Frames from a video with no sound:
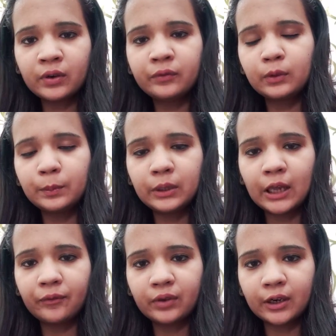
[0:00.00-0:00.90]
will be
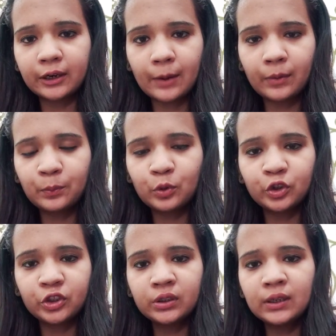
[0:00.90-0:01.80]
having a grammar
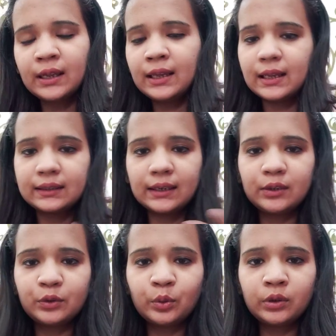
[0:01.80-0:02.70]
portion. As I
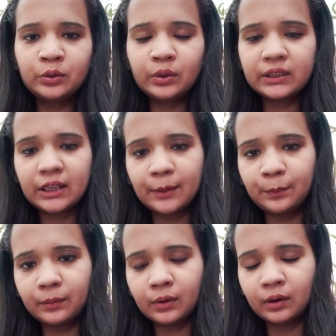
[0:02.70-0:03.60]
told you, it
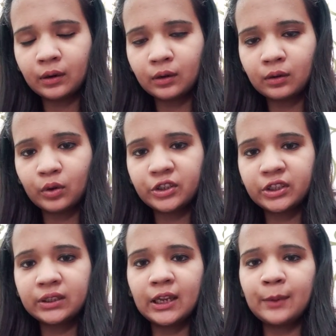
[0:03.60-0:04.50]
can
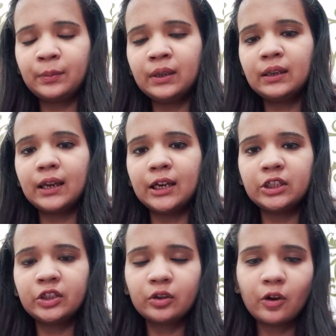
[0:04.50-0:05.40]
question can be
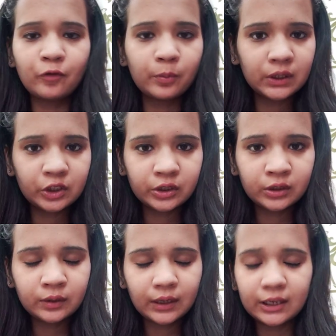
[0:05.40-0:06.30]
addition
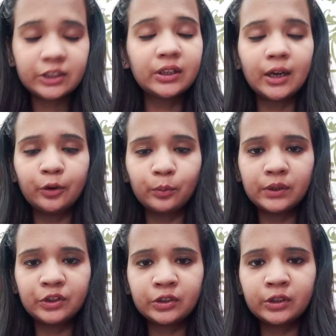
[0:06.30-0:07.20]
and
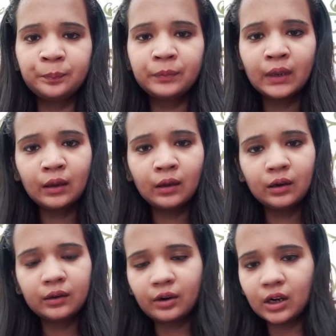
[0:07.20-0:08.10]
omission,
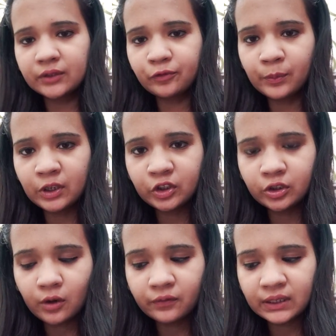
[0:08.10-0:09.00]
transformation
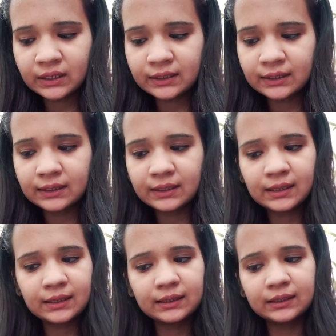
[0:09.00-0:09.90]
of
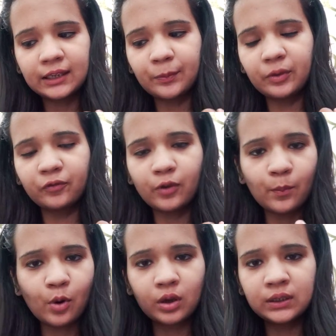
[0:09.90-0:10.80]
sentences. It can be from
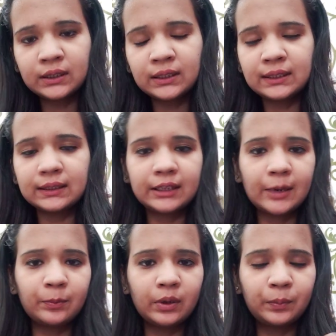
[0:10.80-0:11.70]
models, it
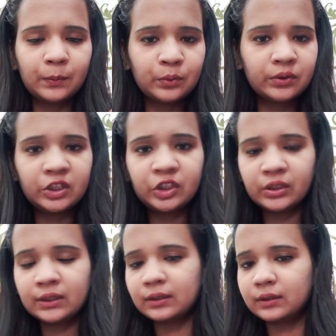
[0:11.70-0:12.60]
can be
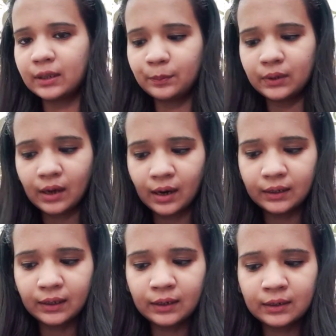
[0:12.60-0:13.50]
prepositions, it can be
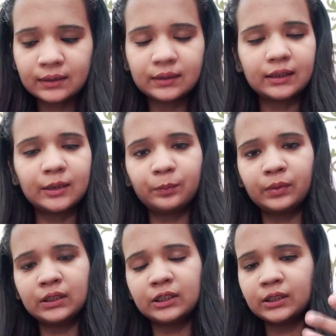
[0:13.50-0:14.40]
articles, it can
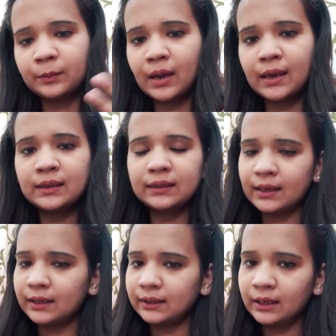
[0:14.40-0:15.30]
be determiners,
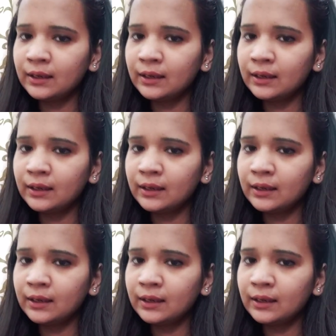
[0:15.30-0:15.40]
anything